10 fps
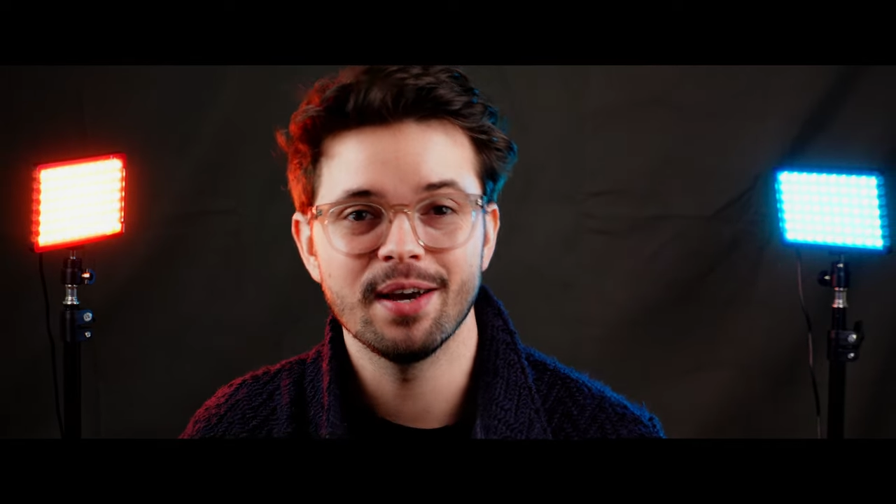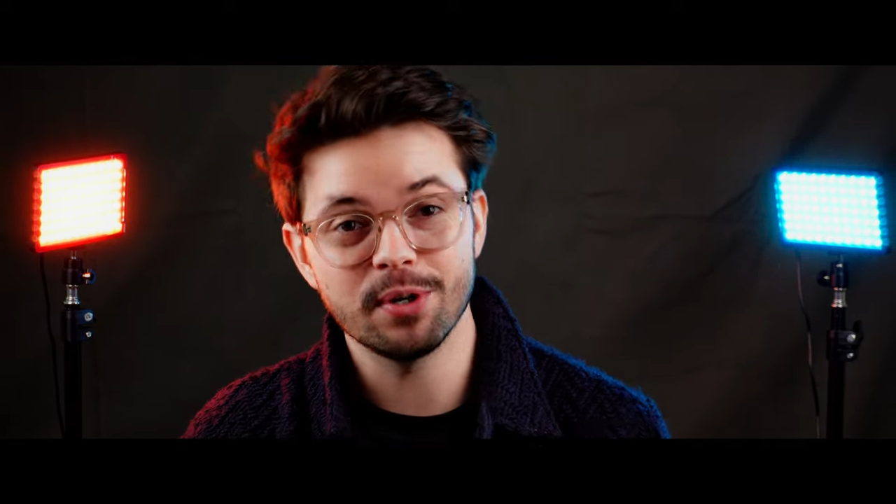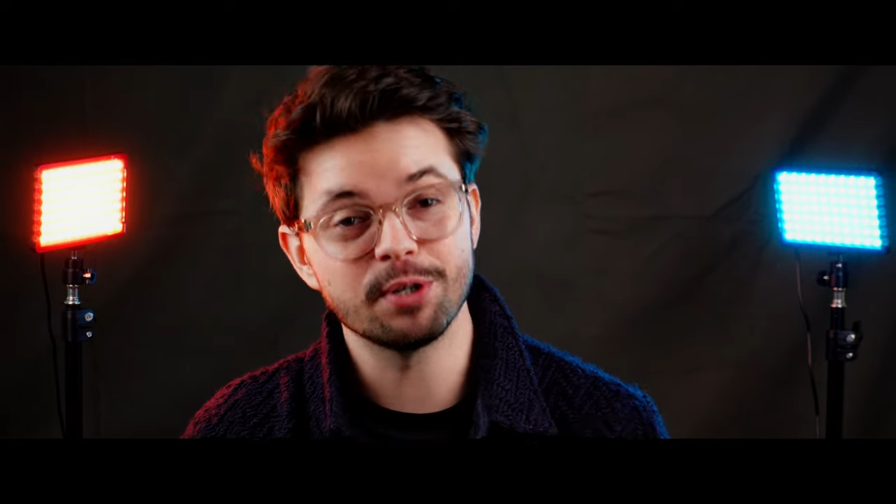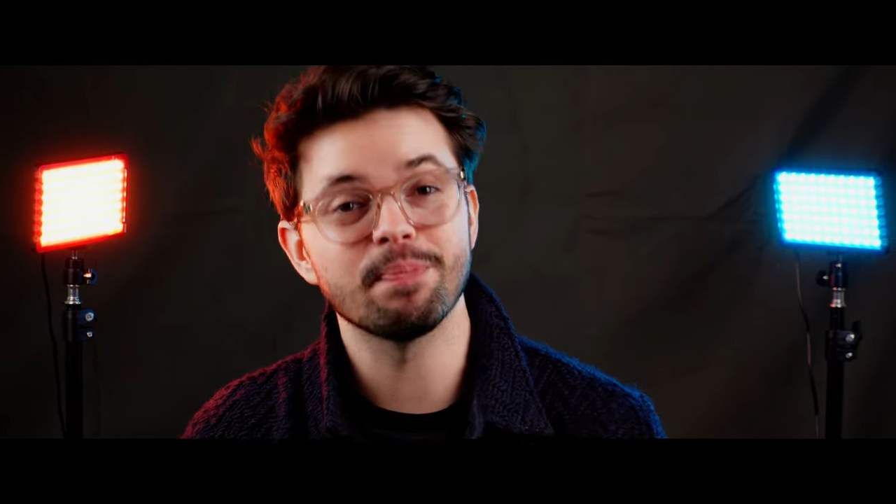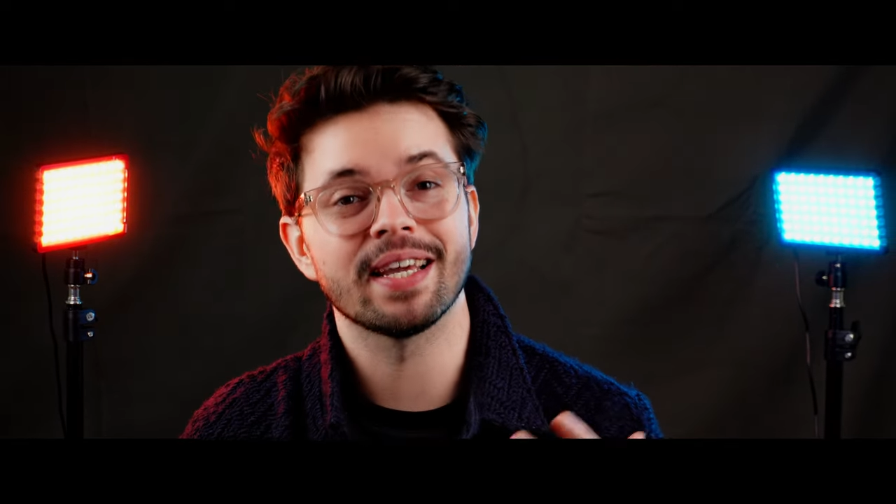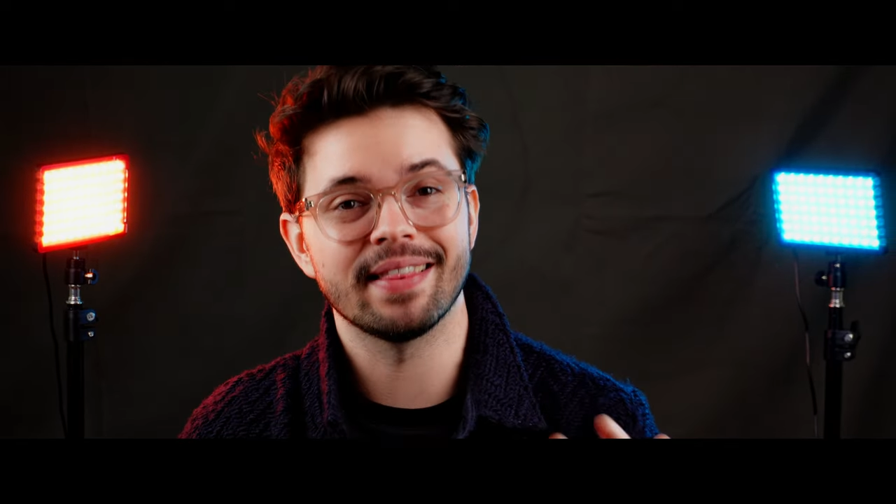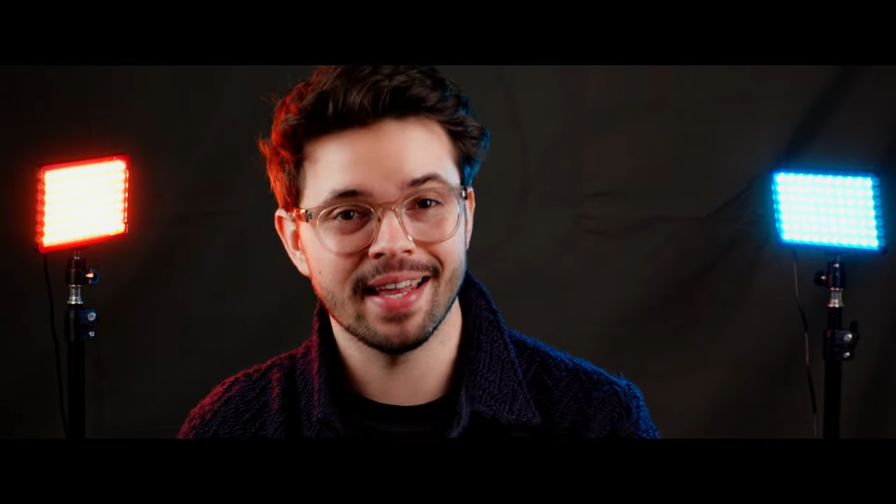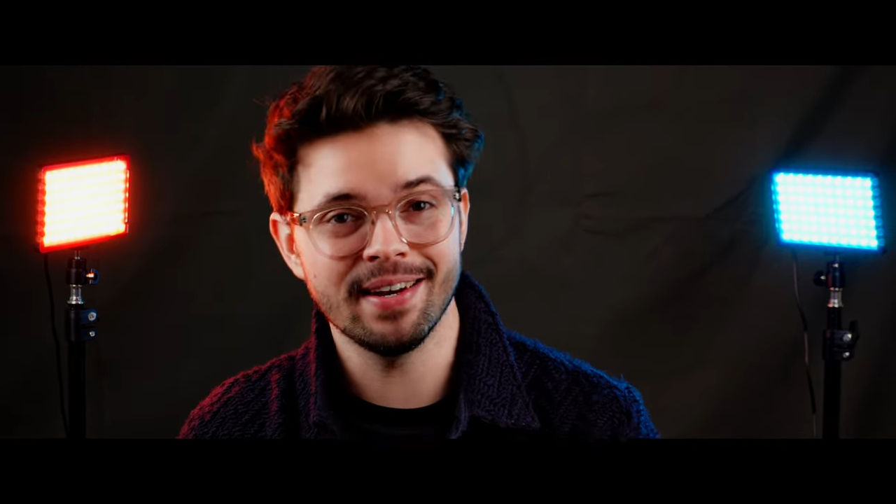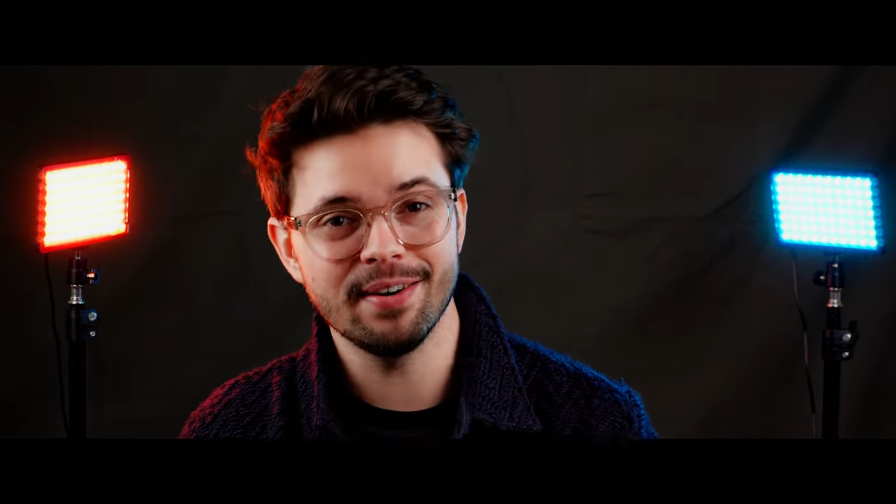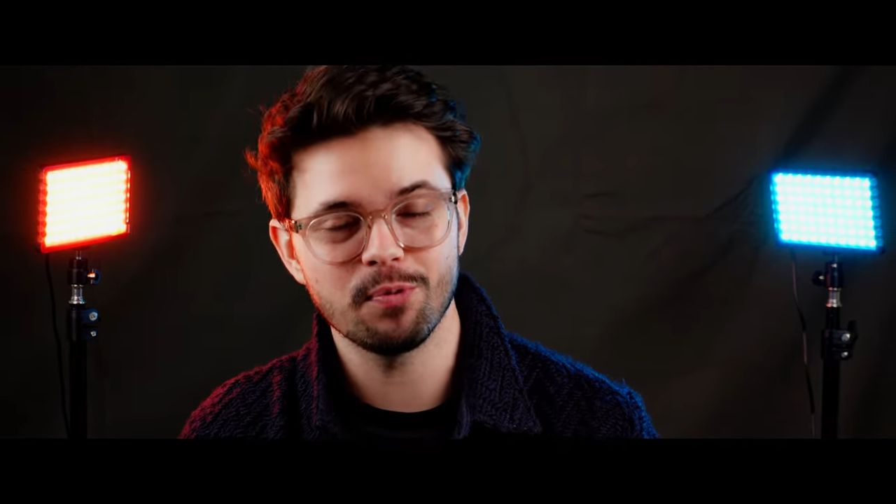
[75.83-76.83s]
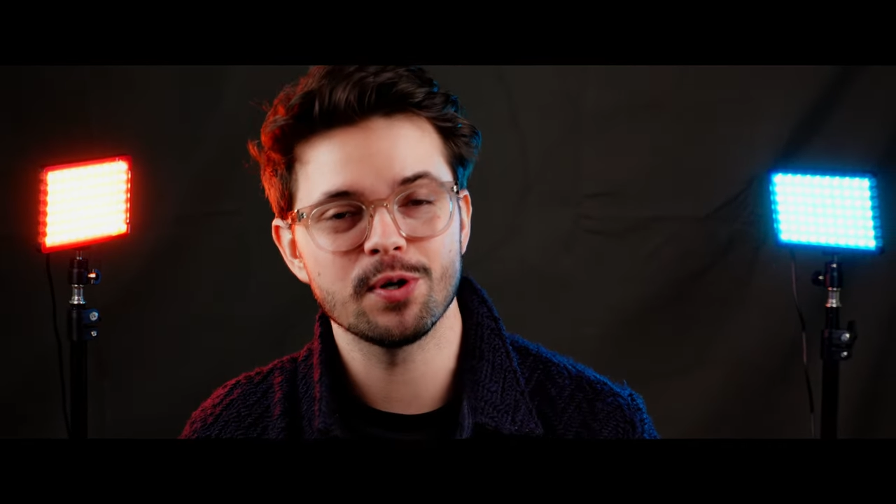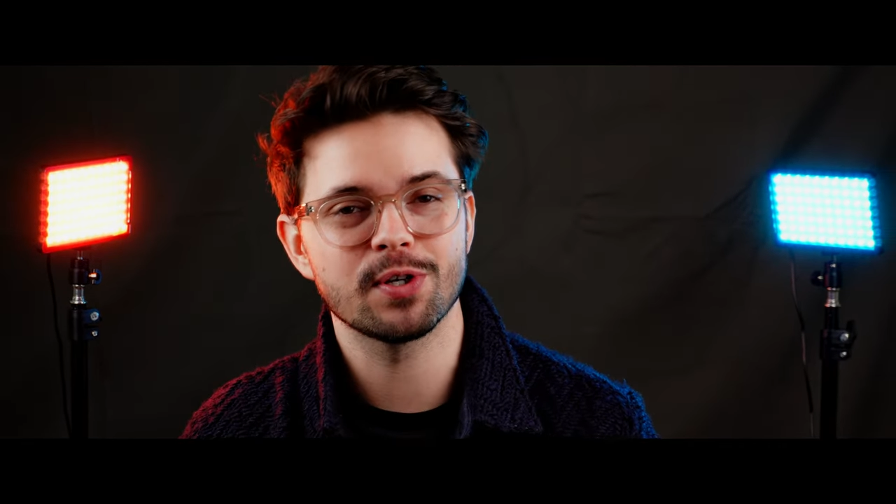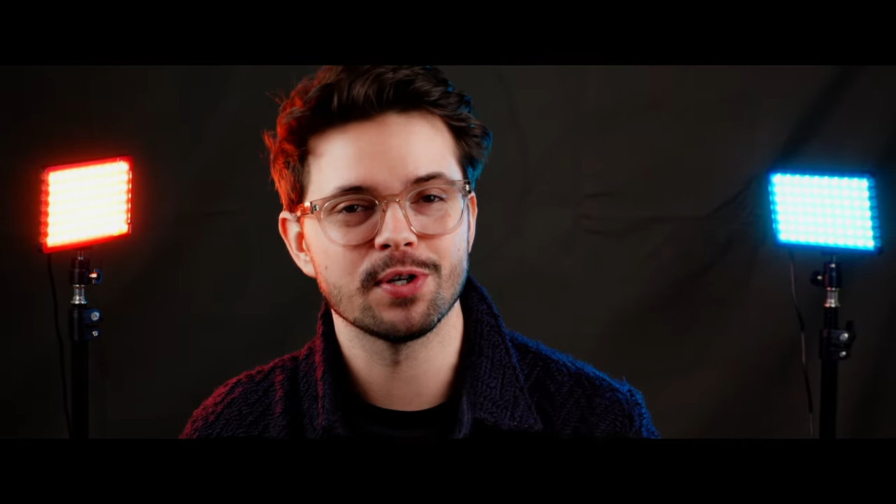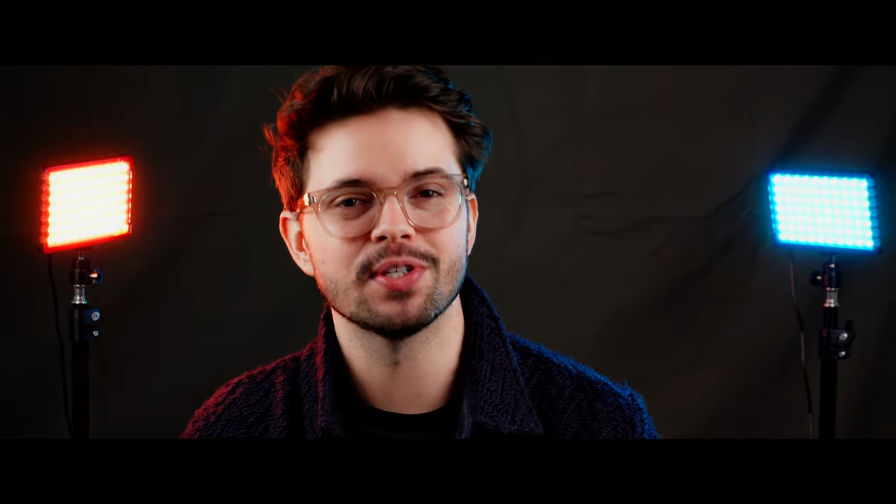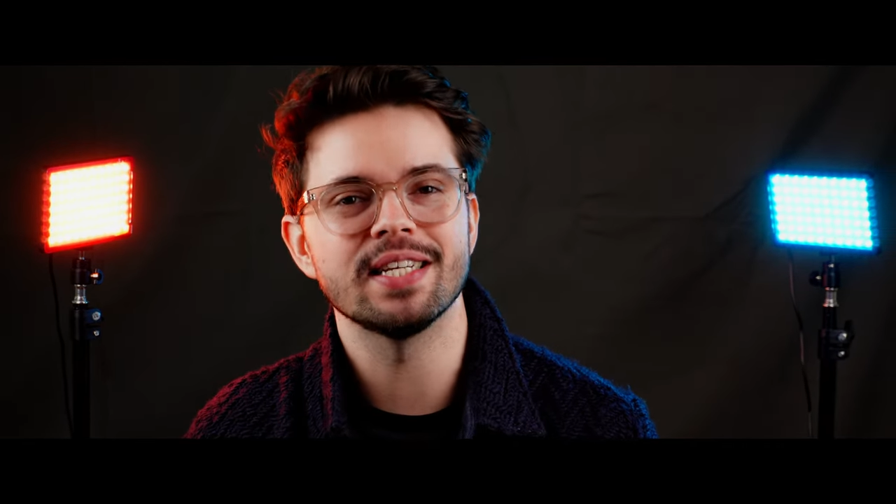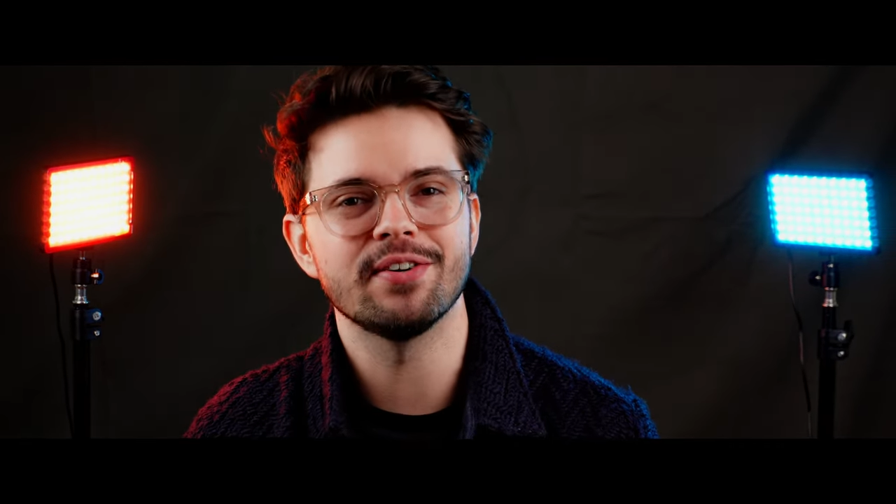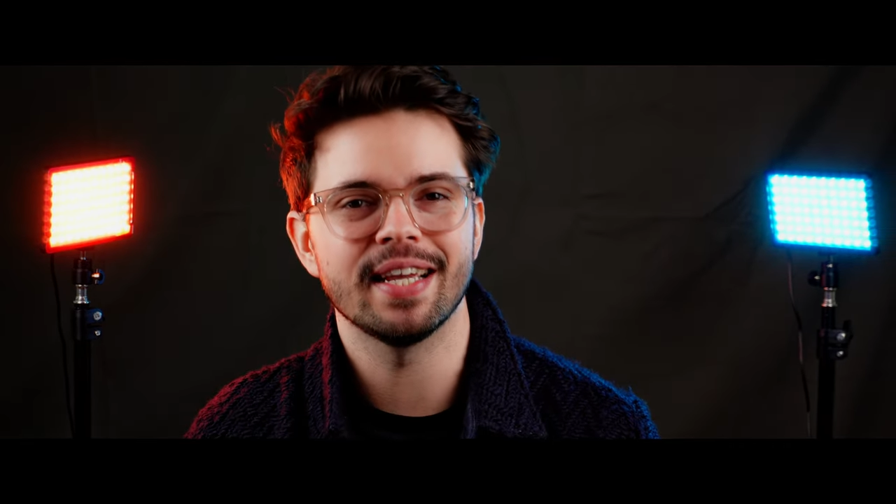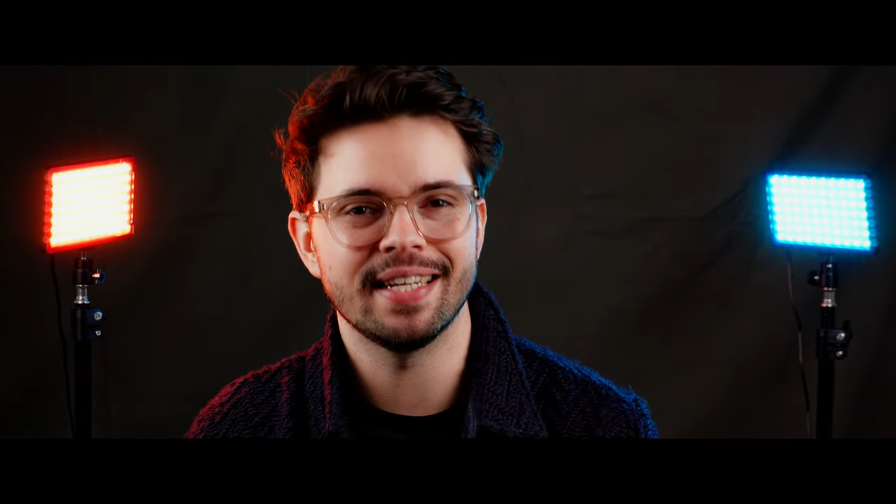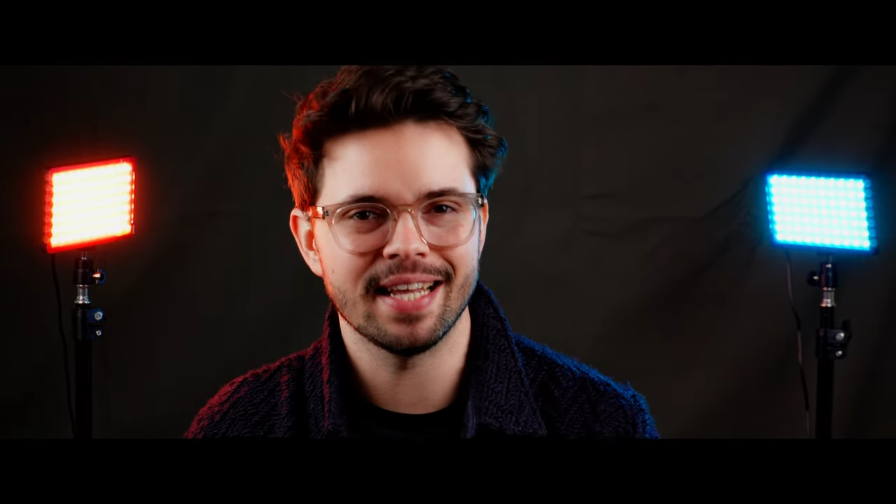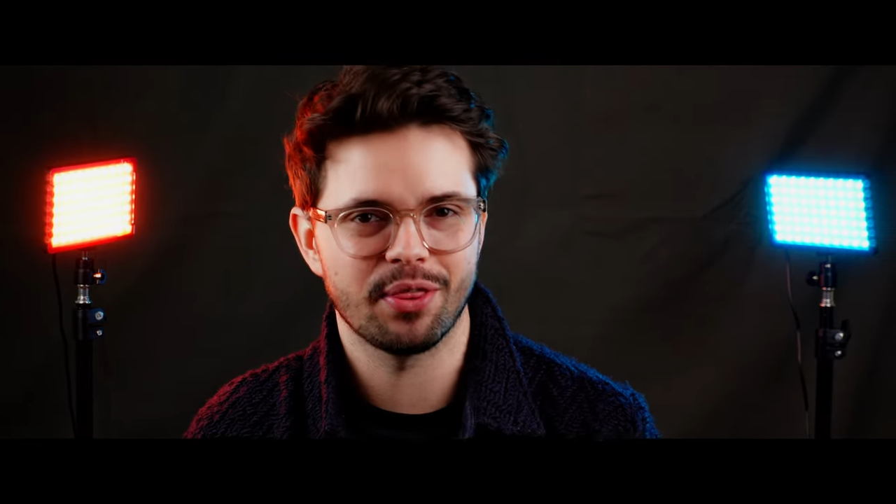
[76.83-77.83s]
which back then was considered
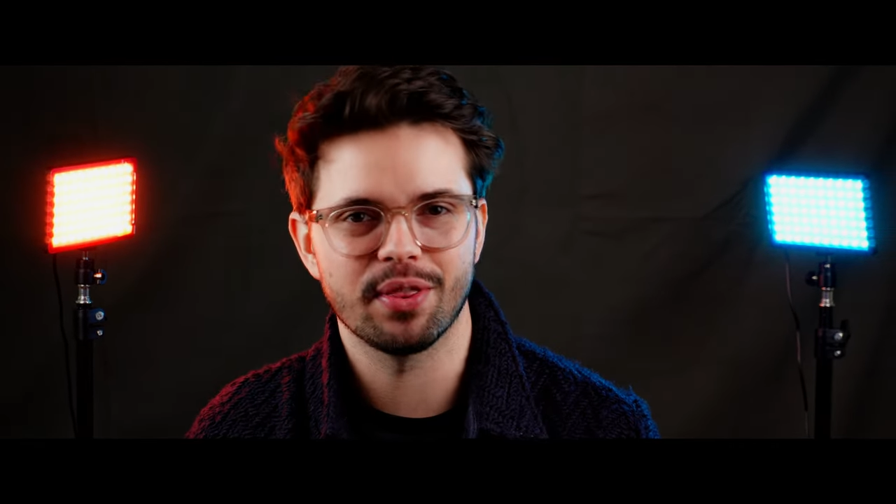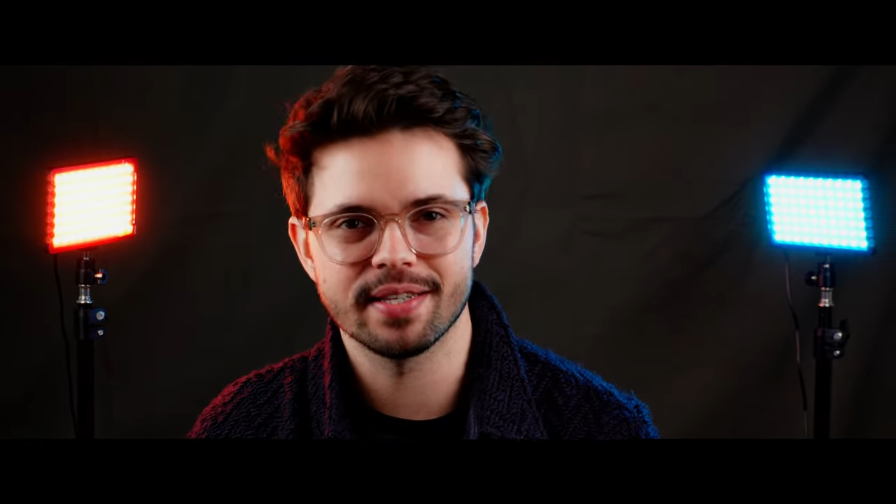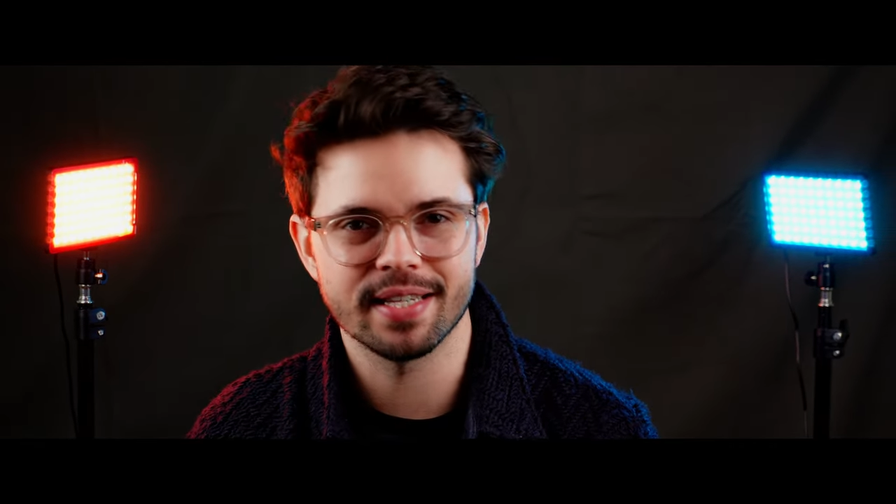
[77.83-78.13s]
a death